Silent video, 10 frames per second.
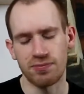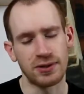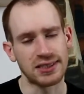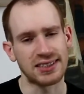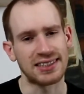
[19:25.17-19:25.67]
but
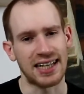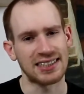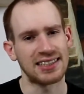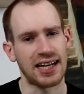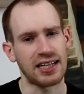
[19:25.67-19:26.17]
this is
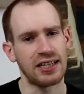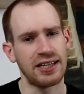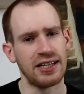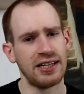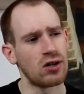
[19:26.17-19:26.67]

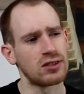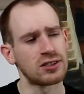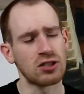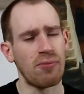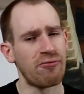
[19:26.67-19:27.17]
exactly
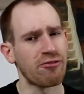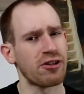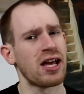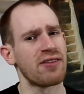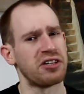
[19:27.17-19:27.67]
some
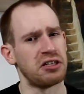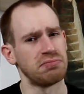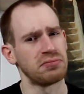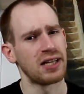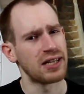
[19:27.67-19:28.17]
flavor
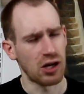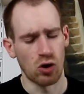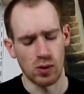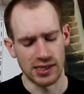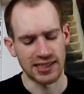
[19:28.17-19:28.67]
that I
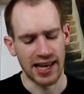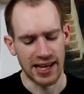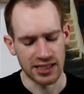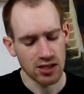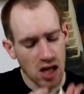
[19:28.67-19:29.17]
always had.